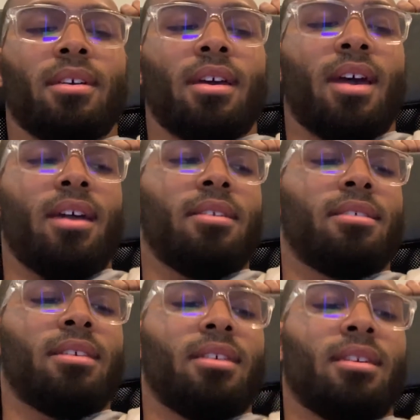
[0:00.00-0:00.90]
I
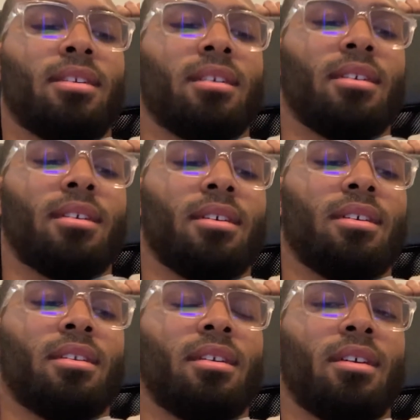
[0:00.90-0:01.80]
think
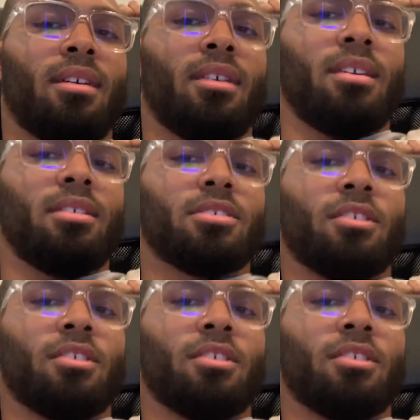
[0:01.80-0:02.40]
it's